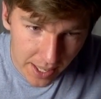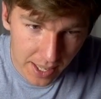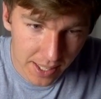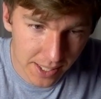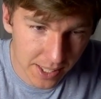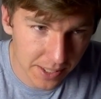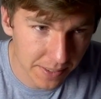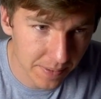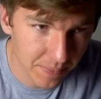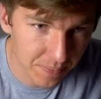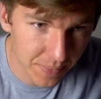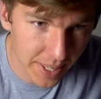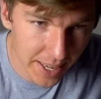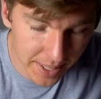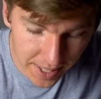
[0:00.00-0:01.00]
Just
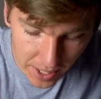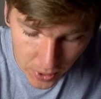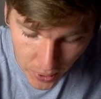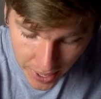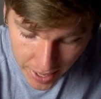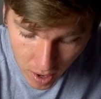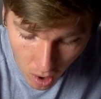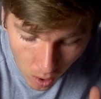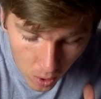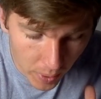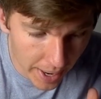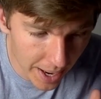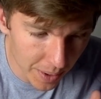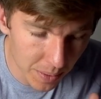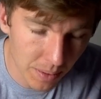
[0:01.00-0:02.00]
is a great
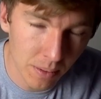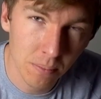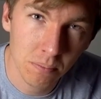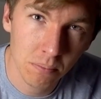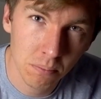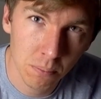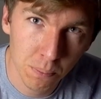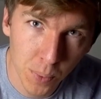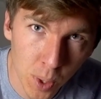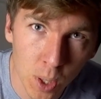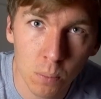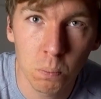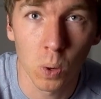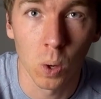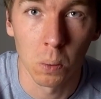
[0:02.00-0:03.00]
all-around
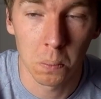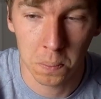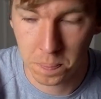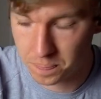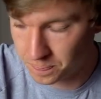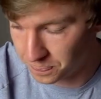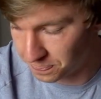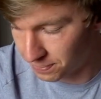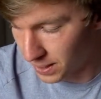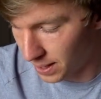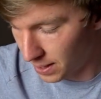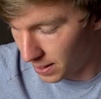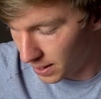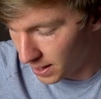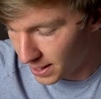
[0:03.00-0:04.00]
good bowl.
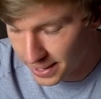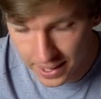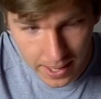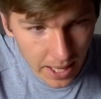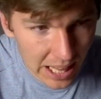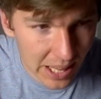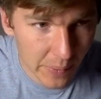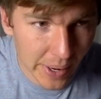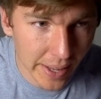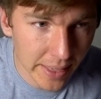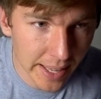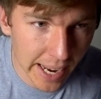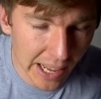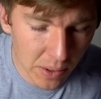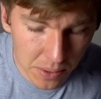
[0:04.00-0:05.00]
We got
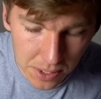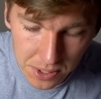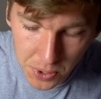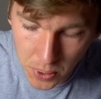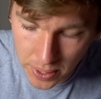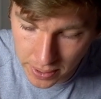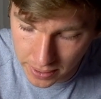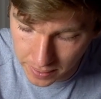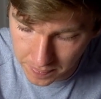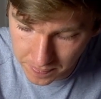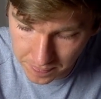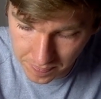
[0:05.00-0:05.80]
the Halo Destroyer.